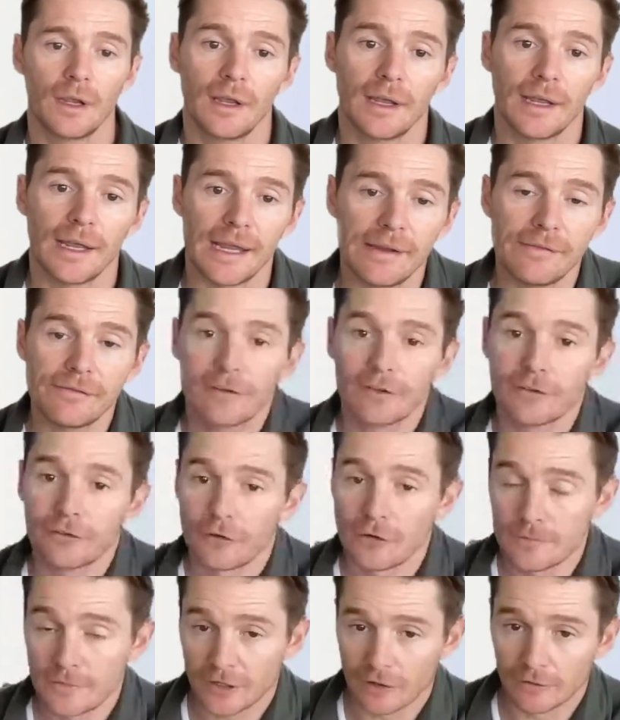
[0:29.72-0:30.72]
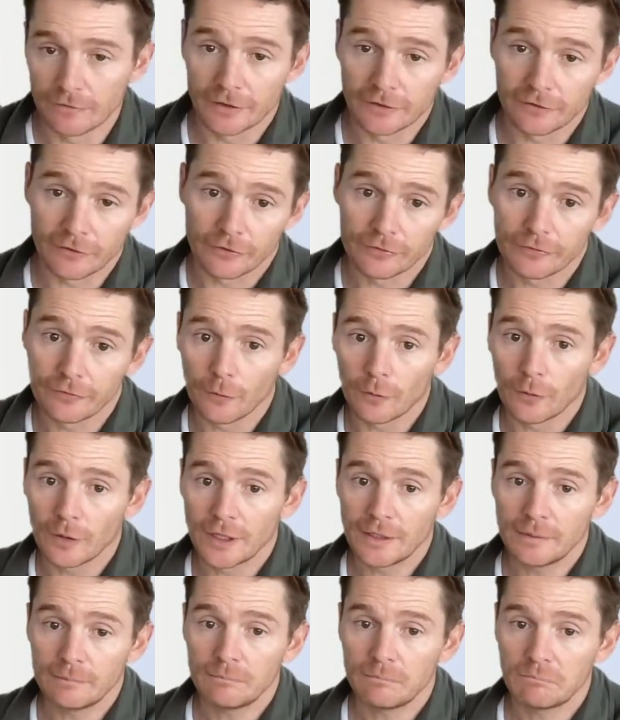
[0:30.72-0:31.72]
If consumer confidence is
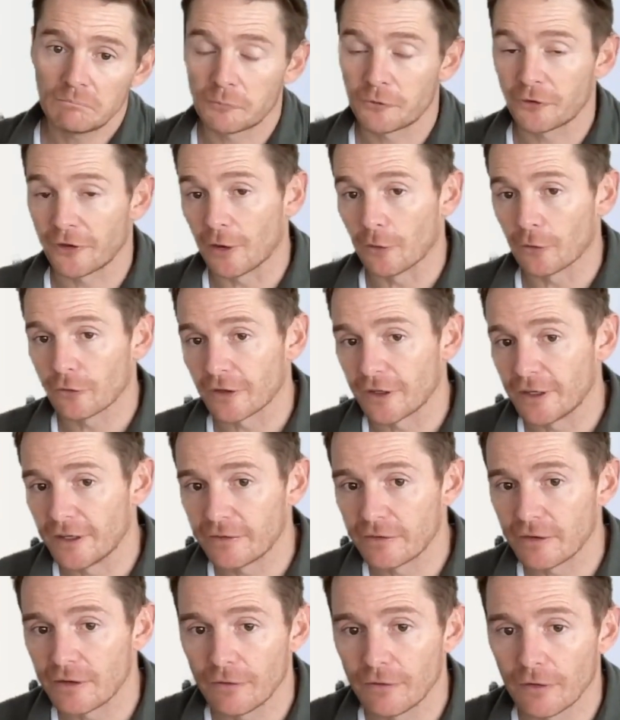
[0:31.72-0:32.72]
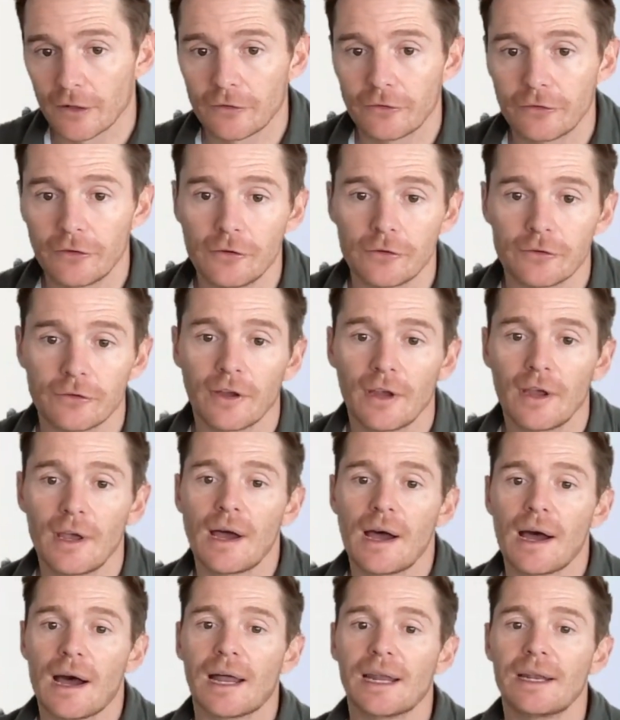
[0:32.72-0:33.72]
falling, sales can easily follow suit.
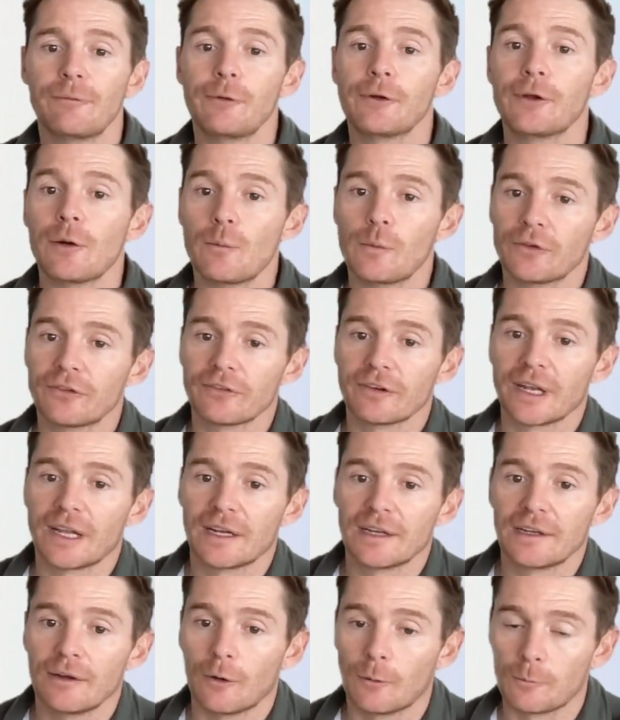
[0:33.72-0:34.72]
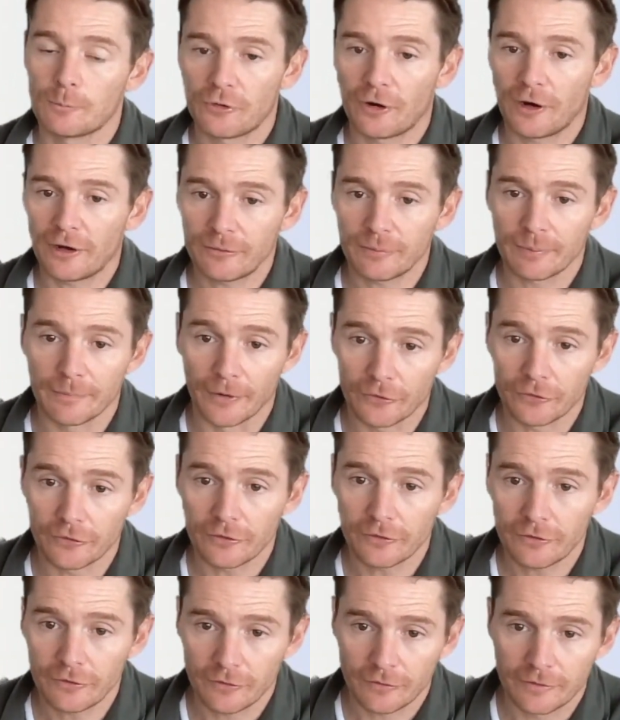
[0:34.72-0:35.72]
And if we don't want to rely on price
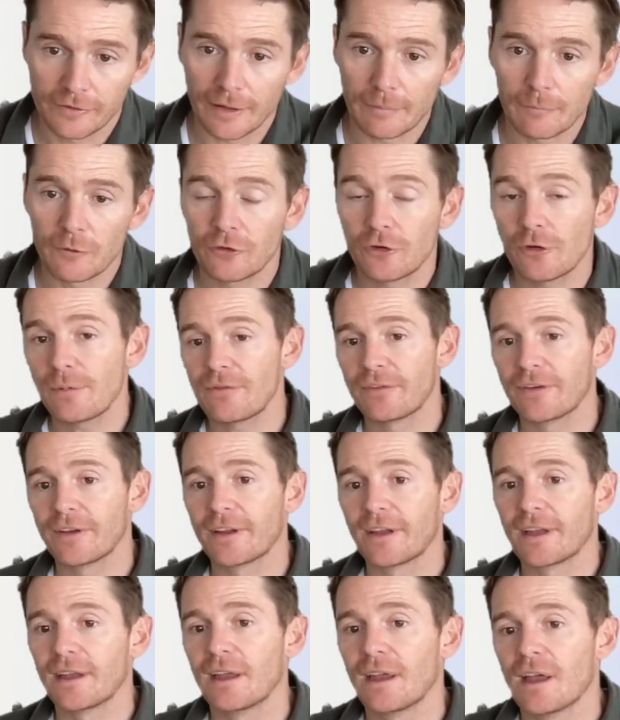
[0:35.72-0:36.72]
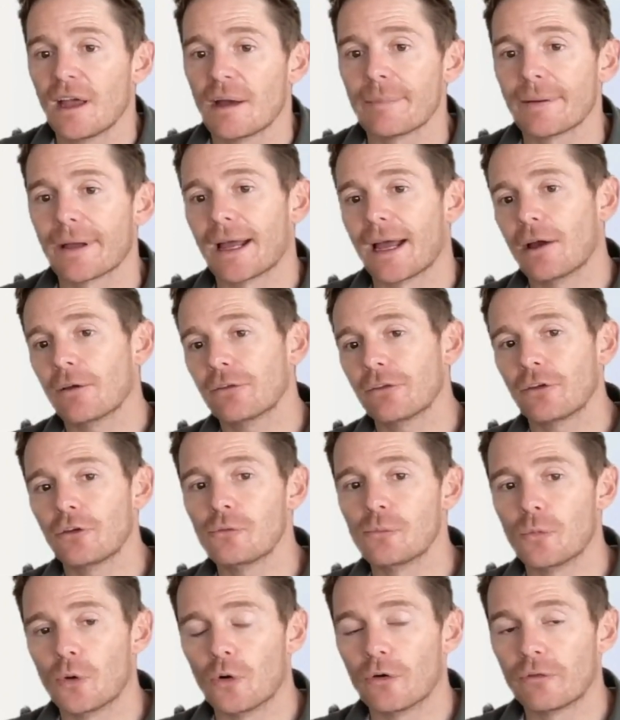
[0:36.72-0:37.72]
promotions, then we should be thinking about how to do
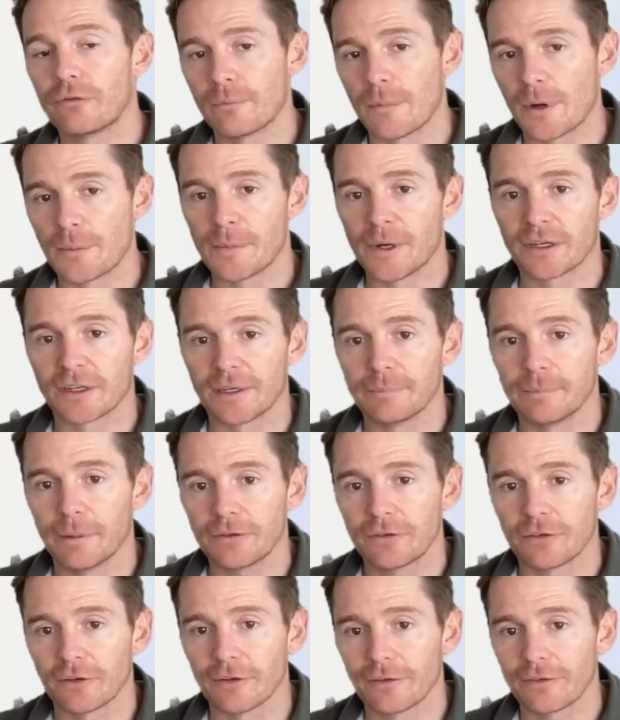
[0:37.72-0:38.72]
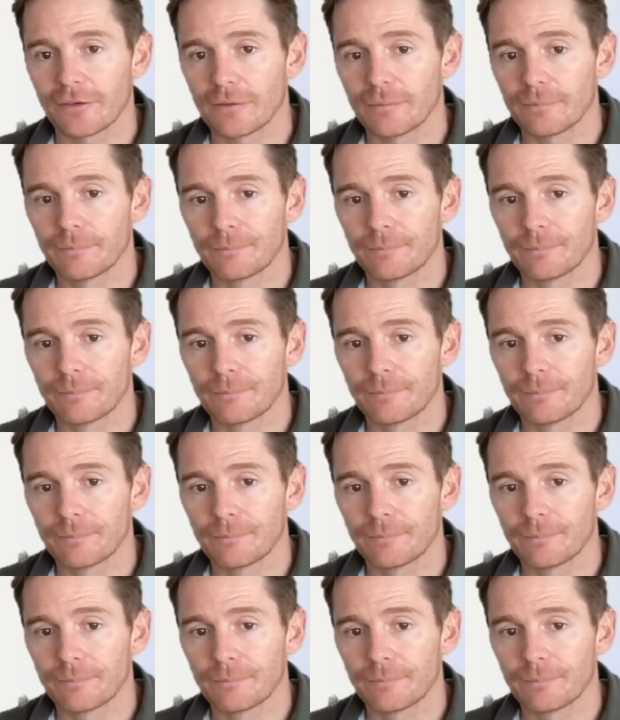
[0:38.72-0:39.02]
more from our marketing budgets.